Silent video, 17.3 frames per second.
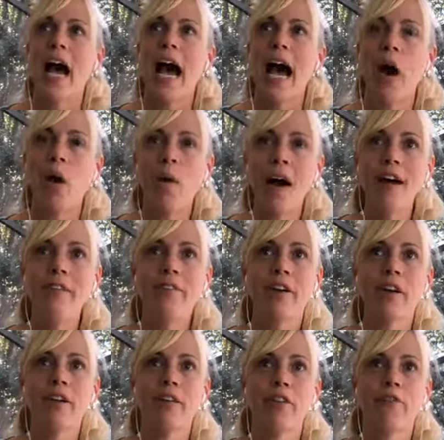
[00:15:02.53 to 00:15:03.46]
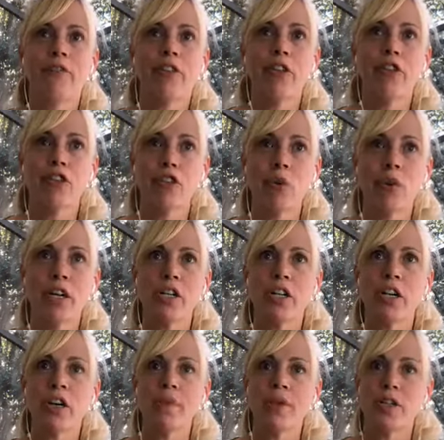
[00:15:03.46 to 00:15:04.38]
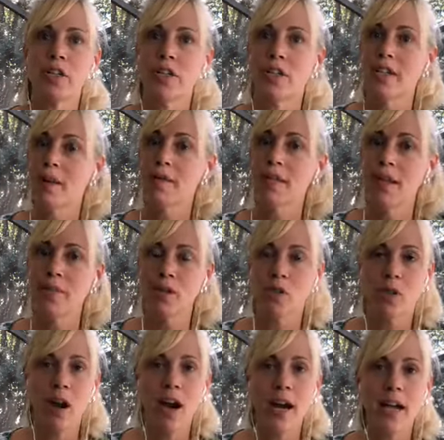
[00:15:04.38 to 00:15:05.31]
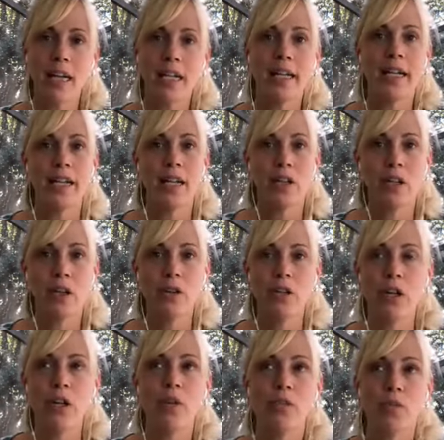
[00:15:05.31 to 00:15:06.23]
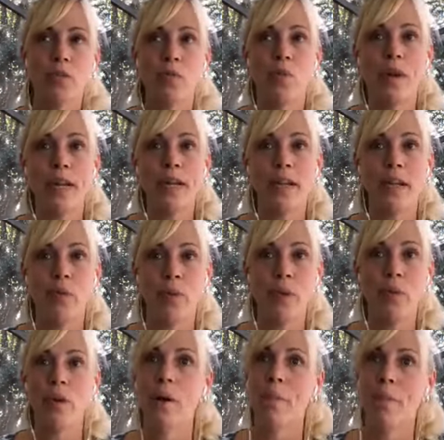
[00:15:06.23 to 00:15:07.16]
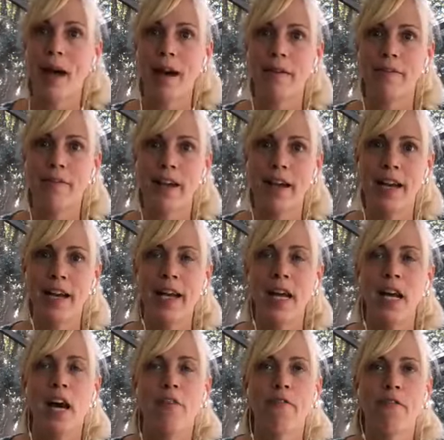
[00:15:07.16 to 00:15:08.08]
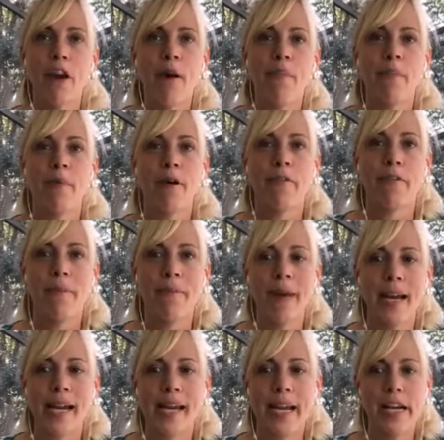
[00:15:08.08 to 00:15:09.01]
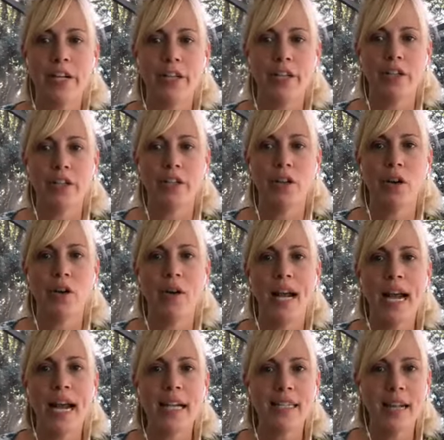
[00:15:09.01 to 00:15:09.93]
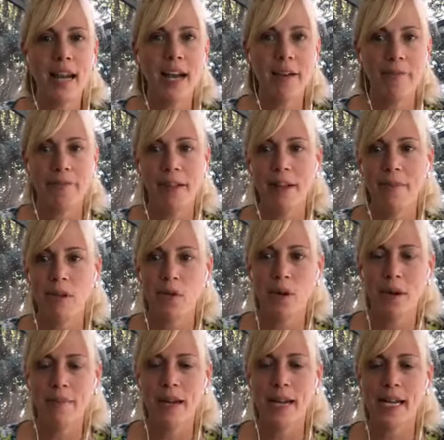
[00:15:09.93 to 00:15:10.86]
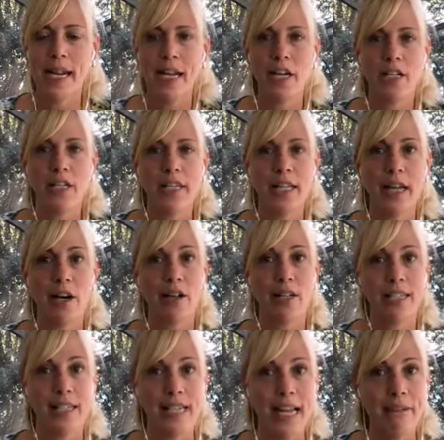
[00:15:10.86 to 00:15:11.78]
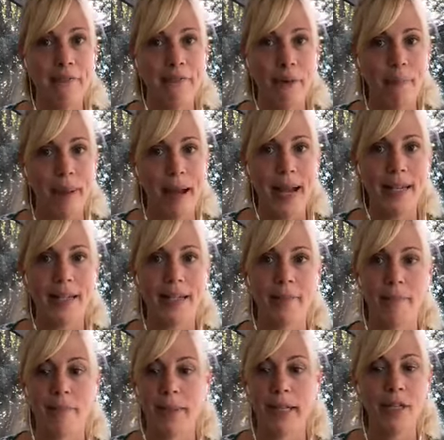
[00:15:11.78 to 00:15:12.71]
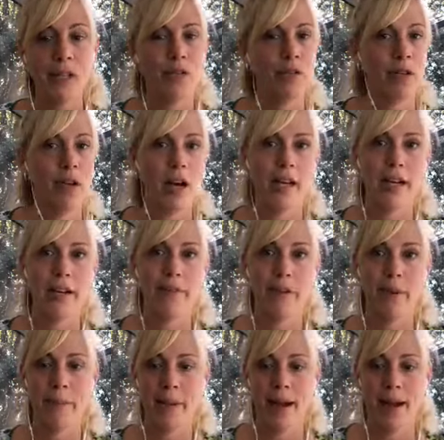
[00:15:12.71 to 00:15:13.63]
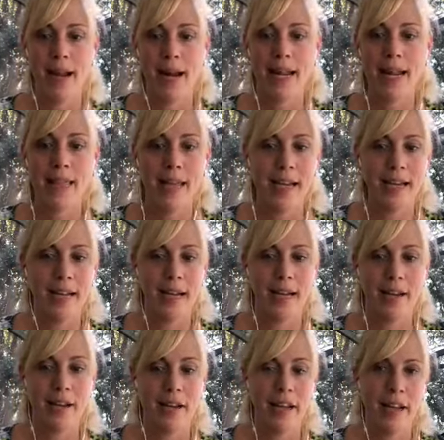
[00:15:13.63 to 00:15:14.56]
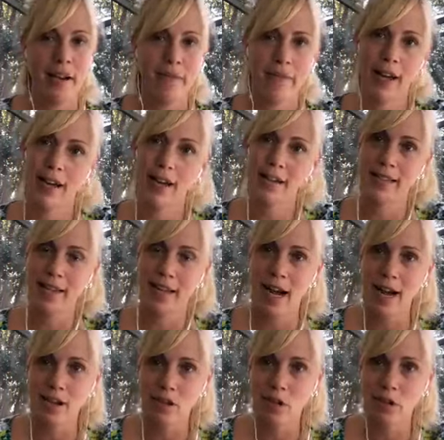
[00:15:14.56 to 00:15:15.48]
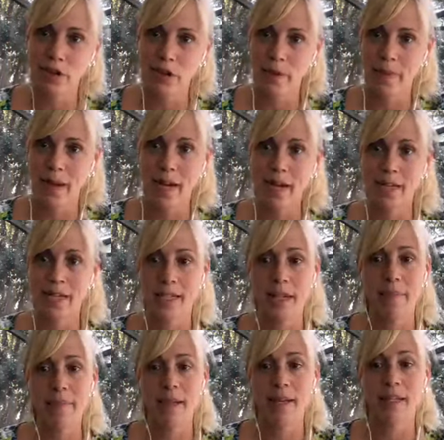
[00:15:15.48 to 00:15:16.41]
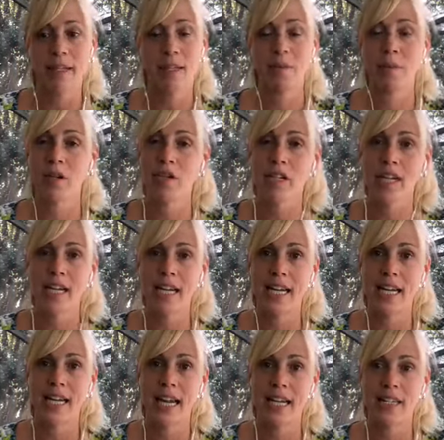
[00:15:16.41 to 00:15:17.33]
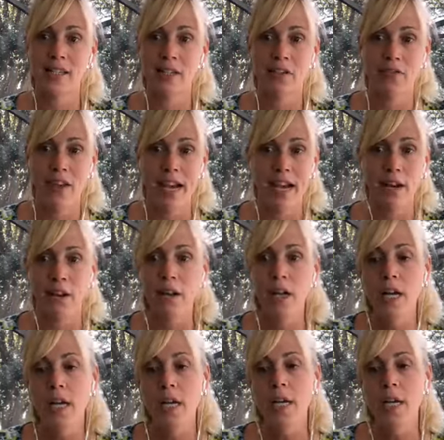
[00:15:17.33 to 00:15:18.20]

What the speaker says: However, for the short term or just sometimes chronically at a low dose, we will benefit from medications. So anti-inflammatory medications that are safe for pets, please do not give your pet anything that your vet has not told you about, because some things, especially in kitty cats, is fatal.